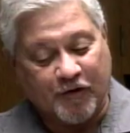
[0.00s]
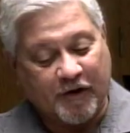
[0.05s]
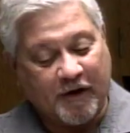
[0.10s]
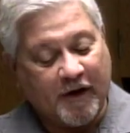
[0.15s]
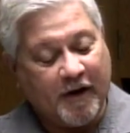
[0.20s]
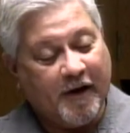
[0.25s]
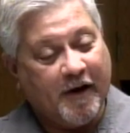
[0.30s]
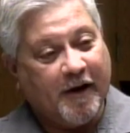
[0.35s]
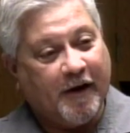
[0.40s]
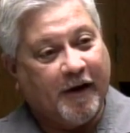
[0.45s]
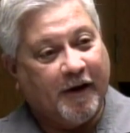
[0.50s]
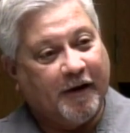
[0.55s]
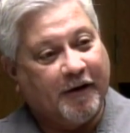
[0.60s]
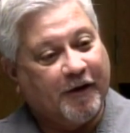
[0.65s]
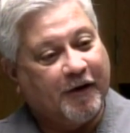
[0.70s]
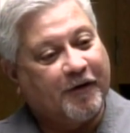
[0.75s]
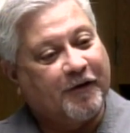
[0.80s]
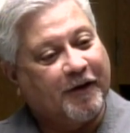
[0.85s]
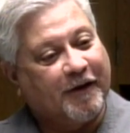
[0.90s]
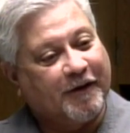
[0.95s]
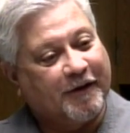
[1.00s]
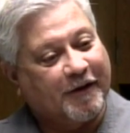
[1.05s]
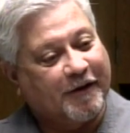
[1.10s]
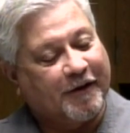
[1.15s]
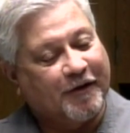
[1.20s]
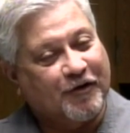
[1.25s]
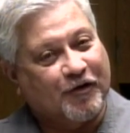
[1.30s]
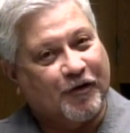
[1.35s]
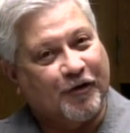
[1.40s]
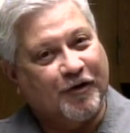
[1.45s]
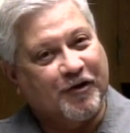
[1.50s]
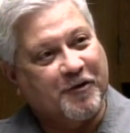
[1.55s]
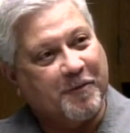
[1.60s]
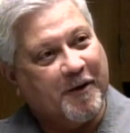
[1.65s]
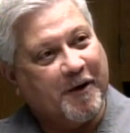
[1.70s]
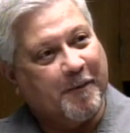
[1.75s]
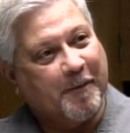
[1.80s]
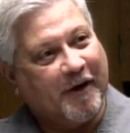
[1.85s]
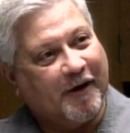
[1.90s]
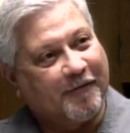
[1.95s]
Mm-hmm. And the thing that concerns
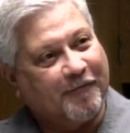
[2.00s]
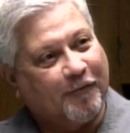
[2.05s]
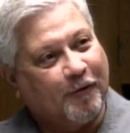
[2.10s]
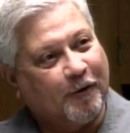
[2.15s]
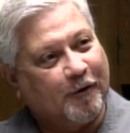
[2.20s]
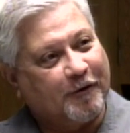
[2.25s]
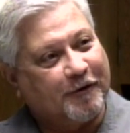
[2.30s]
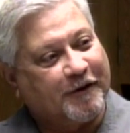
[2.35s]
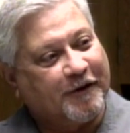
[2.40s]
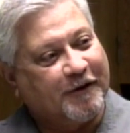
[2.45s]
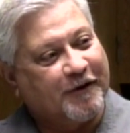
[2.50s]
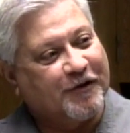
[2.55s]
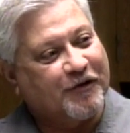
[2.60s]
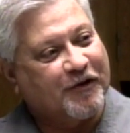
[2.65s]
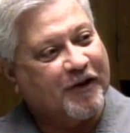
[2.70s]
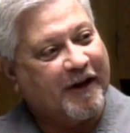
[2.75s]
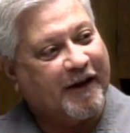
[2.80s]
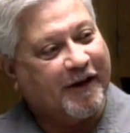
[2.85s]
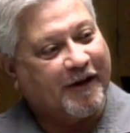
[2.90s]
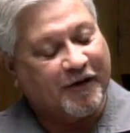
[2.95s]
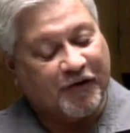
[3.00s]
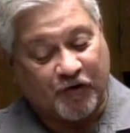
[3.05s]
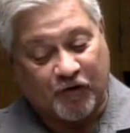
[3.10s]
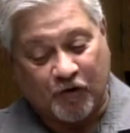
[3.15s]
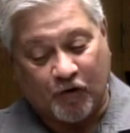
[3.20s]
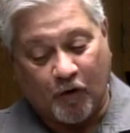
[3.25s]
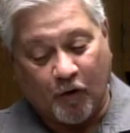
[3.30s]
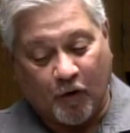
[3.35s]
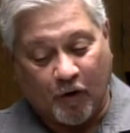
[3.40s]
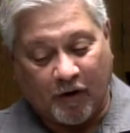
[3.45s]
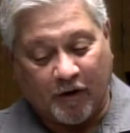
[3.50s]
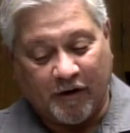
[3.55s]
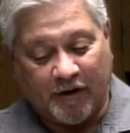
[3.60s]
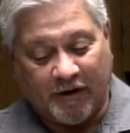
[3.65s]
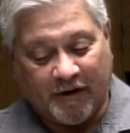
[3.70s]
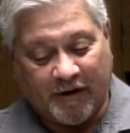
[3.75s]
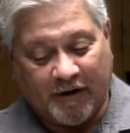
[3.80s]
me about Fullerton is they can score.